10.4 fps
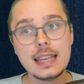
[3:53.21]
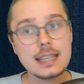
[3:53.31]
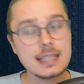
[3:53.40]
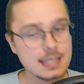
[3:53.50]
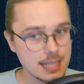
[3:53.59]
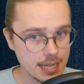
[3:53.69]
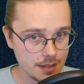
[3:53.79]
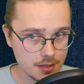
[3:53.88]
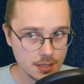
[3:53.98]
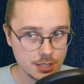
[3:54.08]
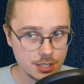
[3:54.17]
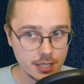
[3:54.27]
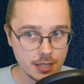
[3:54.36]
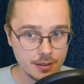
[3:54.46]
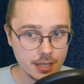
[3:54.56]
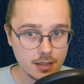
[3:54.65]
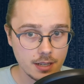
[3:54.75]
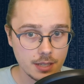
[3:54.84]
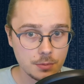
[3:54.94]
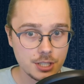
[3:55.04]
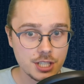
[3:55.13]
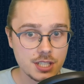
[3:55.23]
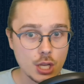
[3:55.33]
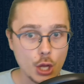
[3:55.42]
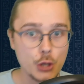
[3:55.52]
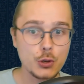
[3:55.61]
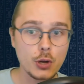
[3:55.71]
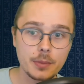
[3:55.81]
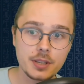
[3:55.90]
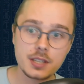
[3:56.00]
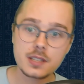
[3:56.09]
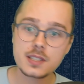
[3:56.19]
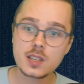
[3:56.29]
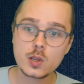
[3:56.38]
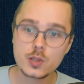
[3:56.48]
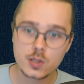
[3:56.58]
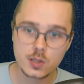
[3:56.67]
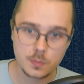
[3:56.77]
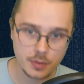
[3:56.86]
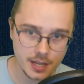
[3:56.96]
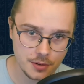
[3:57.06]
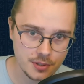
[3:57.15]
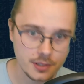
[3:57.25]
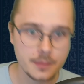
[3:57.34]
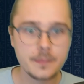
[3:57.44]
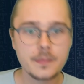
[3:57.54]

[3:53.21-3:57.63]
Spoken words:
is the other generic card, which is Dominus Spiral.